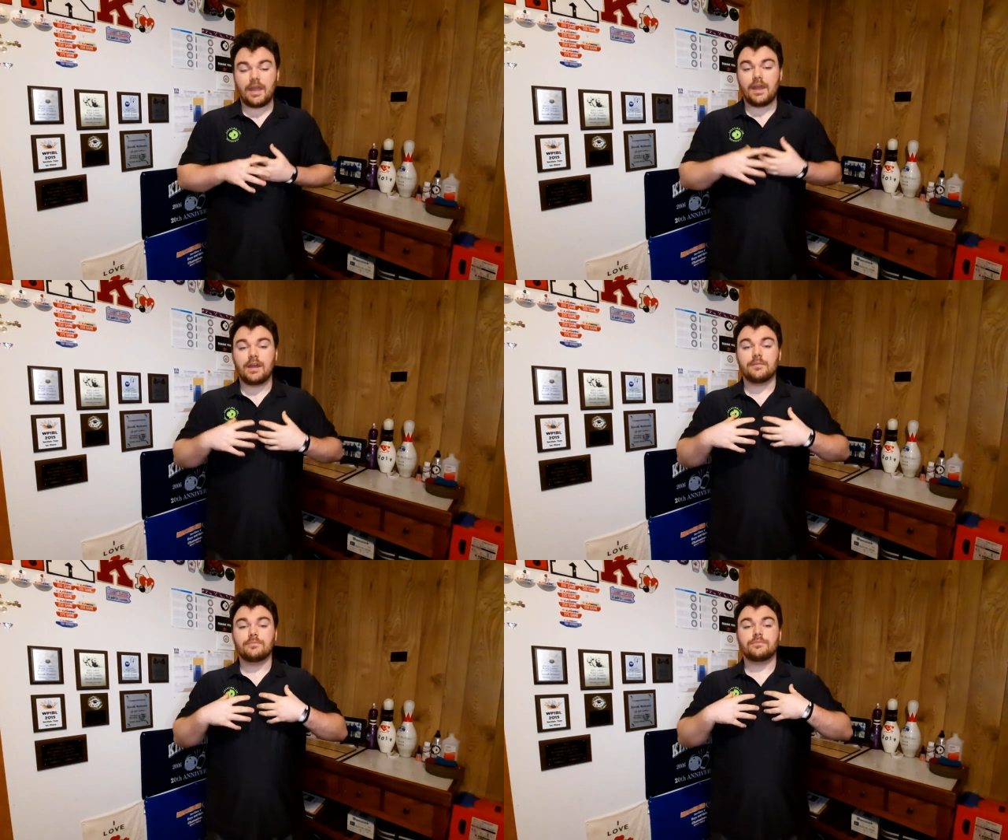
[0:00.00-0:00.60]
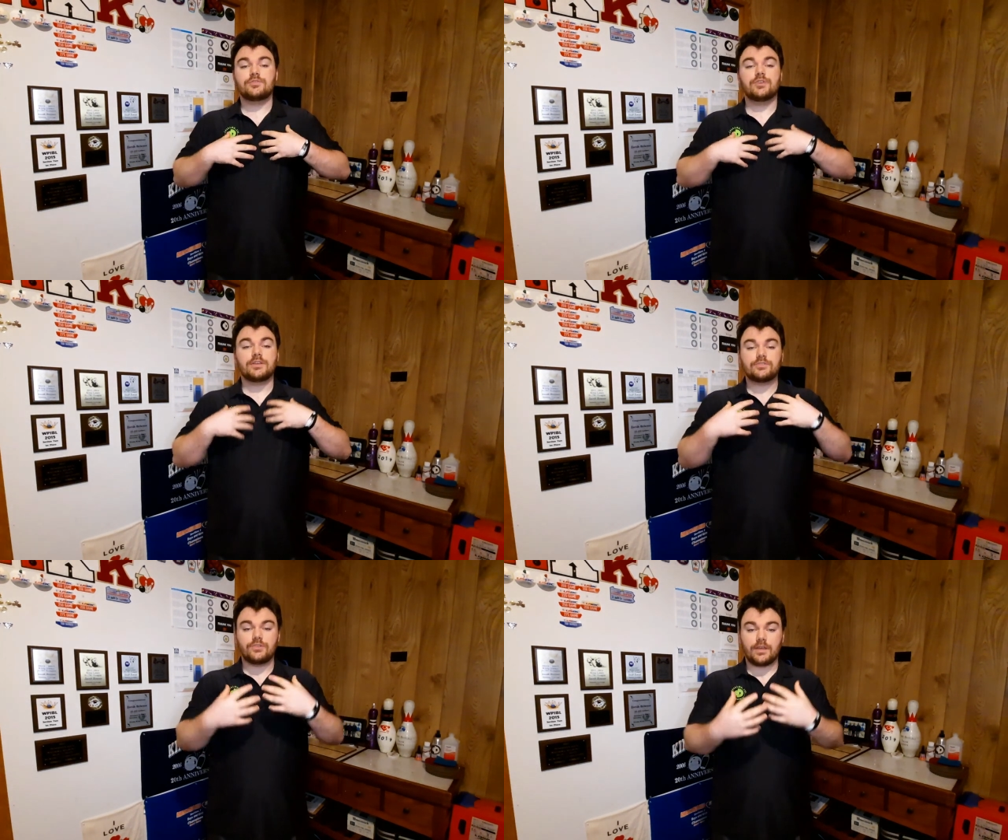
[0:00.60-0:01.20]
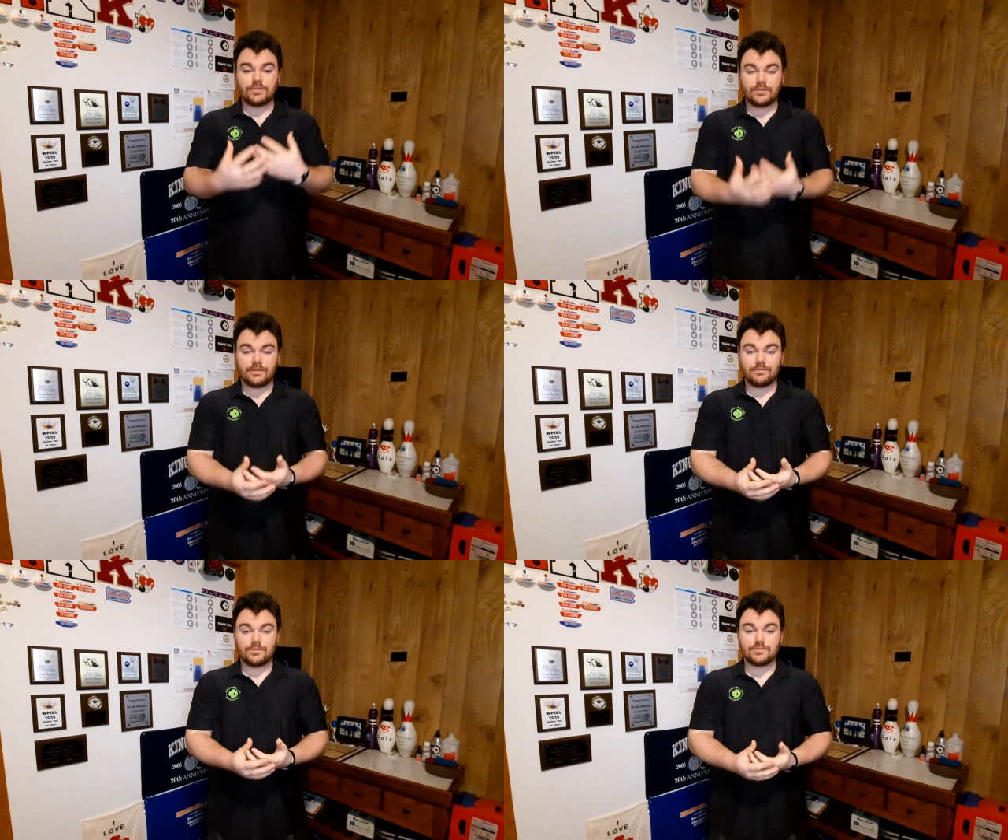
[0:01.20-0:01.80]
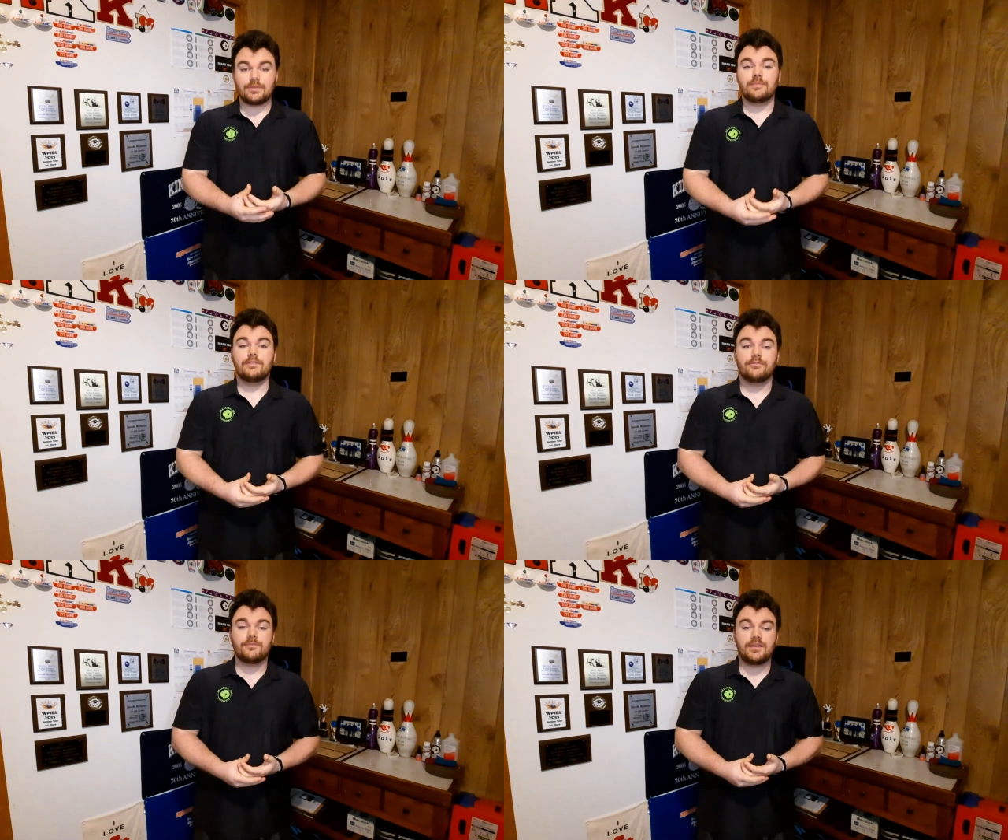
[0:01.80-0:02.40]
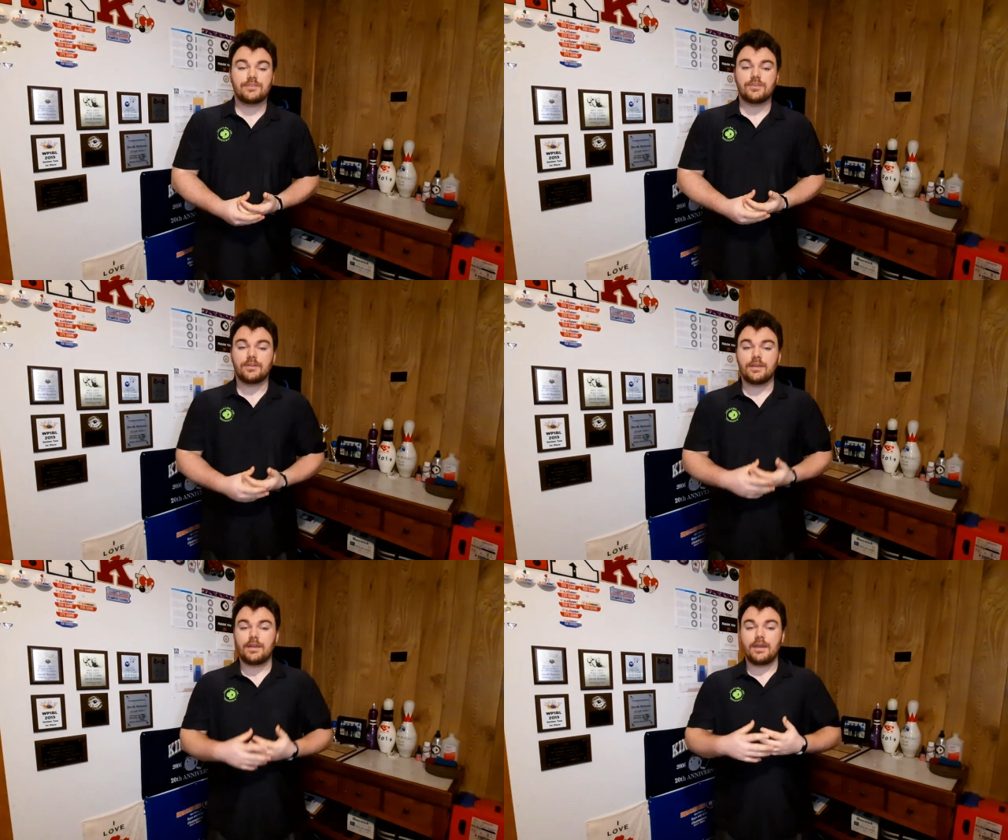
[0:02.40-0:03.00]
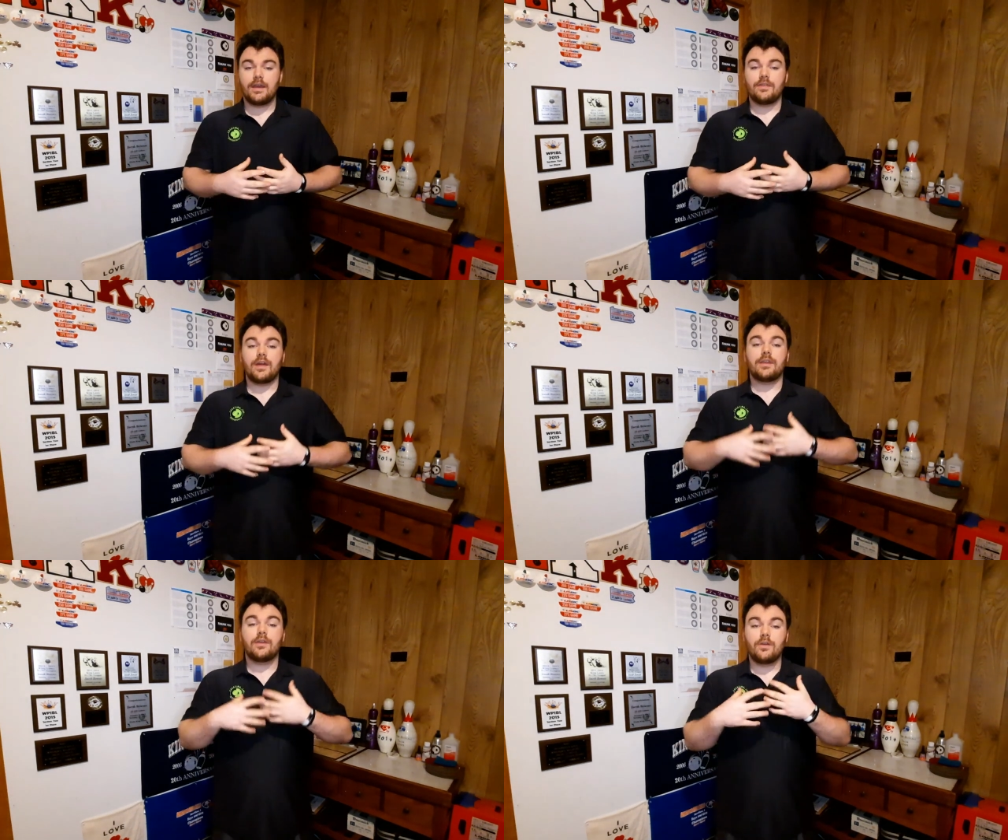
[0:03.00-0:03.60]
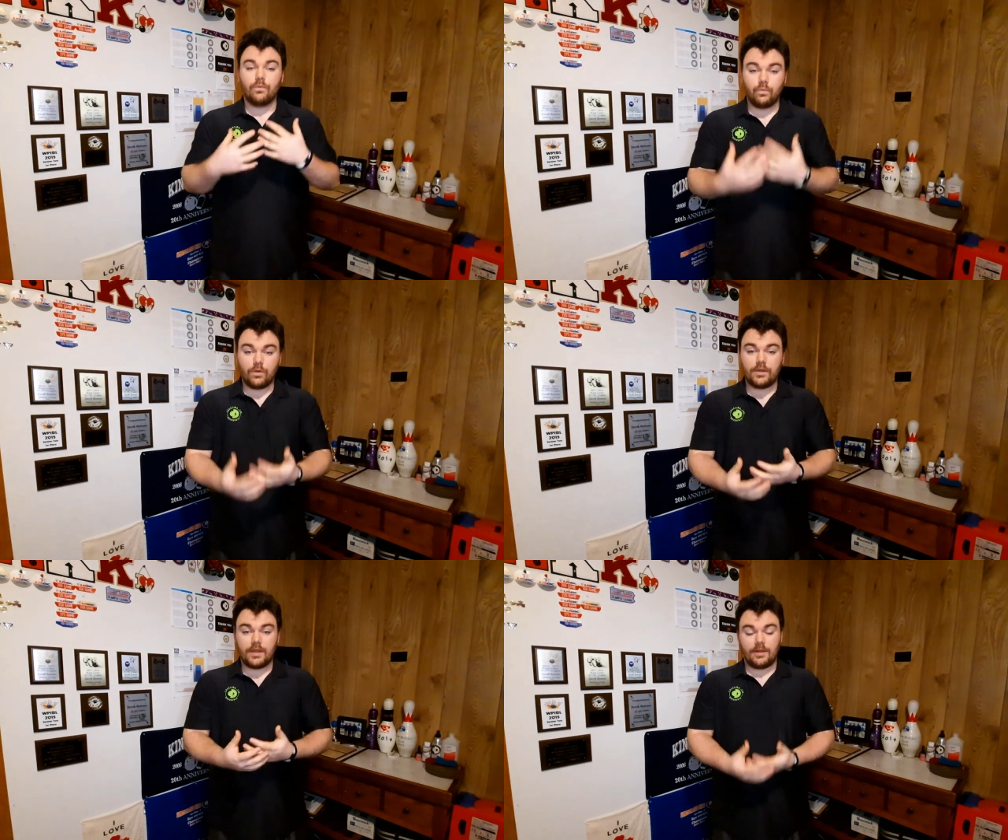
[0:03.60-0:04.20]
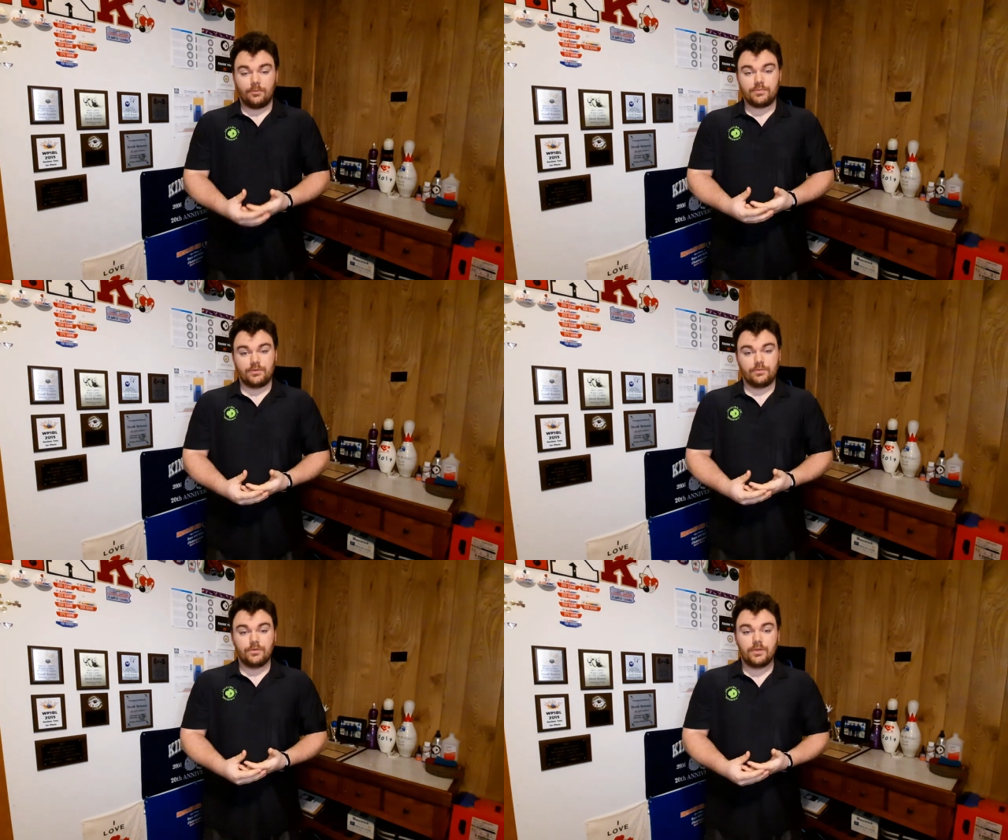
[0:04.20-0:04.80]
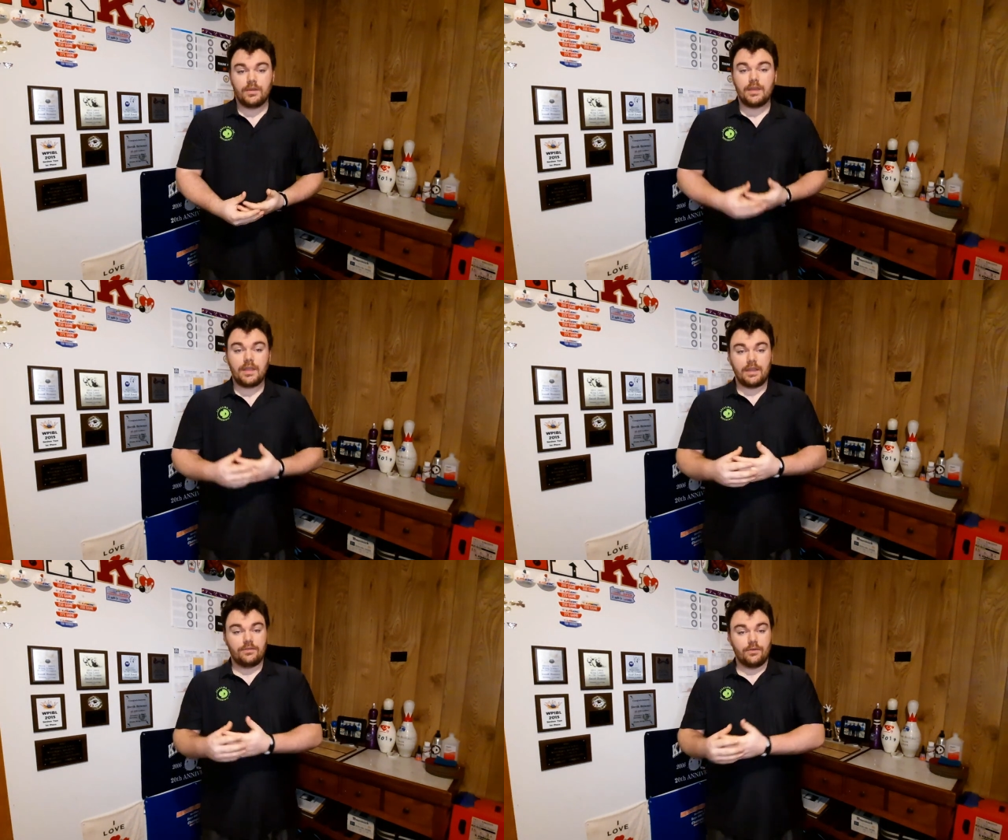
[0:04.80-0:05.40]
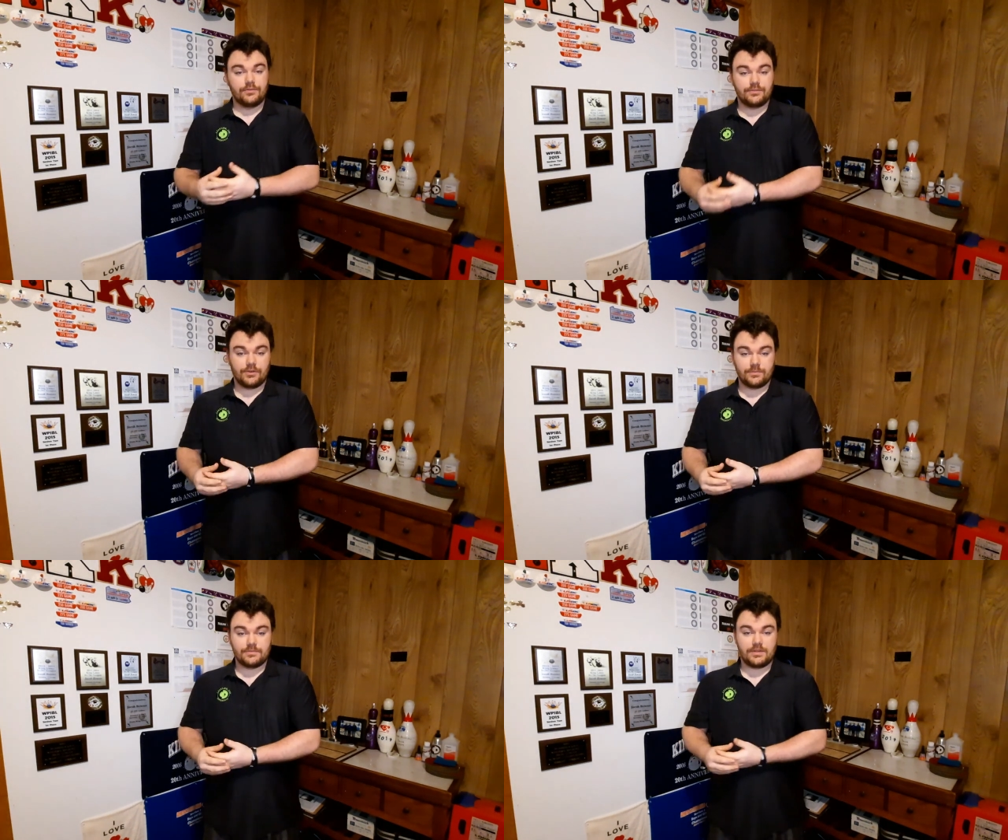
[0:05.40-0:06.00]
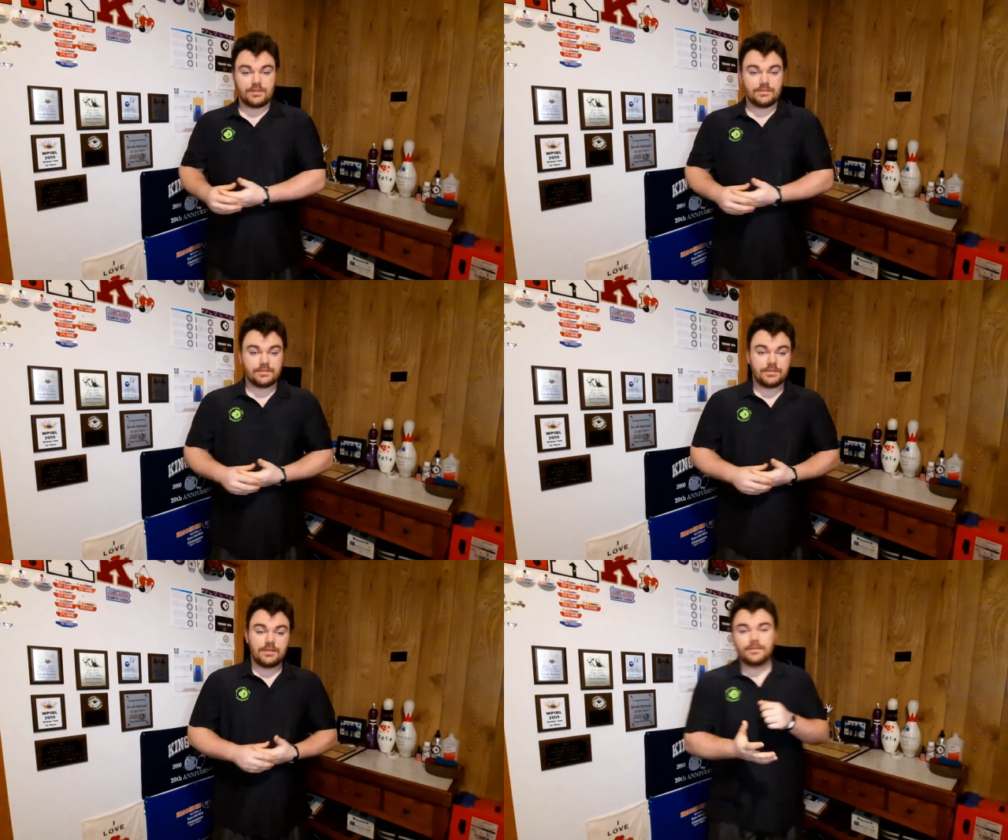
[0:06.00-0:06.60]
and I'm just trying to give you some information that would help you in those circumstances.